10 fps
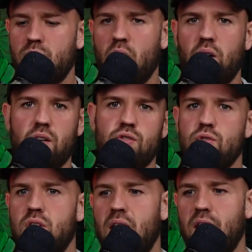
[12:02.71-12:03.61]
fuck is
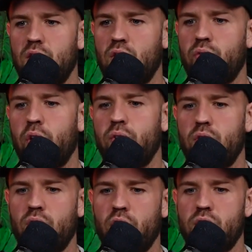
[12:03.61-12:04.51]
just taking you round
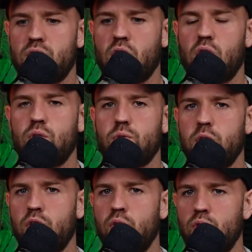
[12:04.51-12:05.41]
and round in circles when you